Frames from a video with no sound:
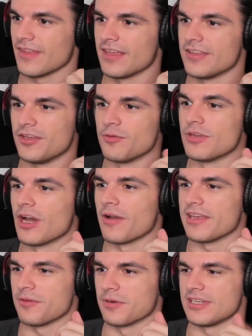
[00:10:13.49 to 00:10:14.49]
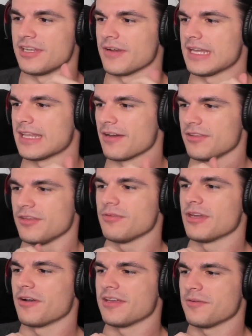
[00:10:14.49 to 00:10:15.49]
Yeah. You I know what like you were doing, hour. though. You
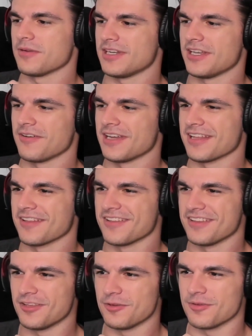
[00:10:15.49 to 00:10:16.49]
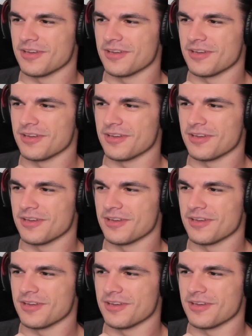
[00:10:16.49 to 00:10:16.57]
know what you were doing. You